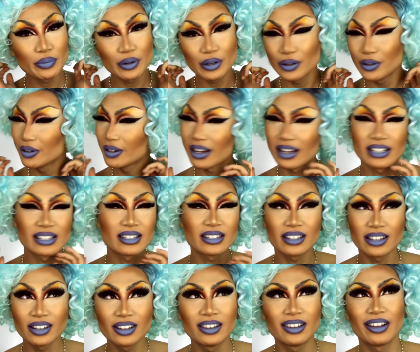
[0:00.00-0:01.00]
rude, I
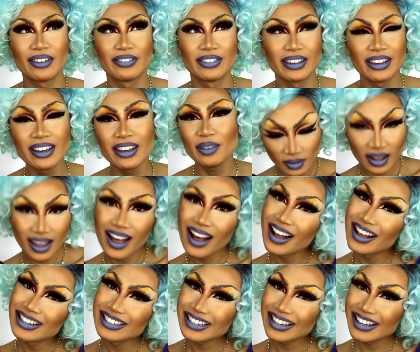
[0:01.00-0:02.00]
still love it.
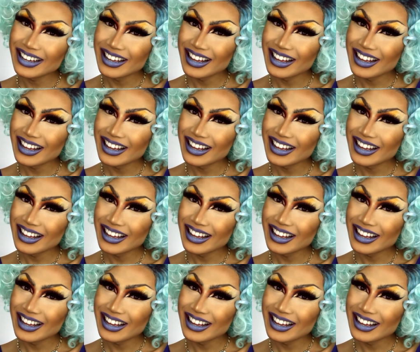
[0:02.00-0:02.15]
And